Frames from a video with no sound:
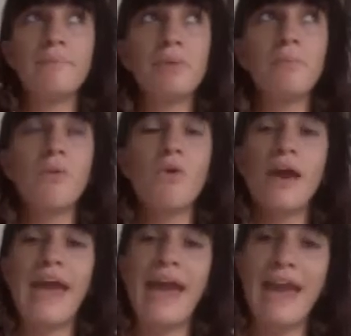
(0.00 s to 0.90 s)
more
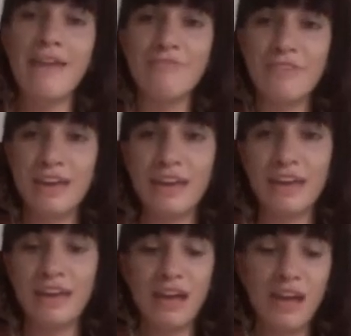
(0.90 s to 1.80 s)

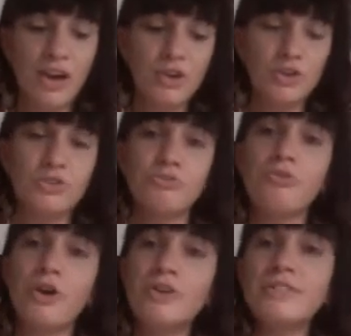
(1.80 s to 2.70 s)
heavy,
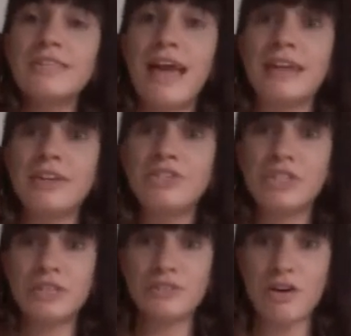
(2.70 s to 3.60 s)
gross
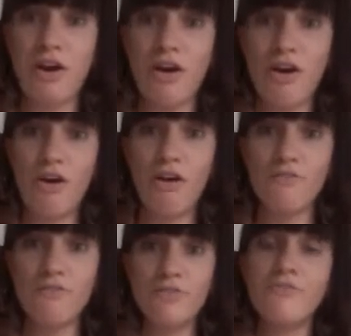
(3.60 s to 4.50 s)
energies of
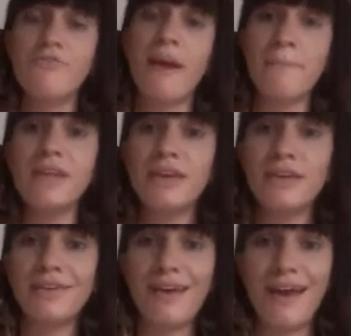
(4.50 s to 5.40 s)
the
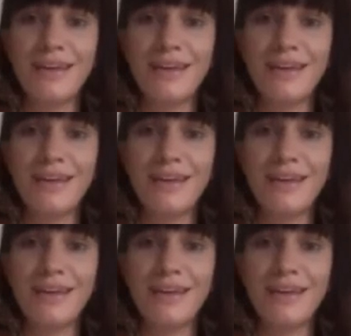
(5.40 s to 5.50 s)
feminine.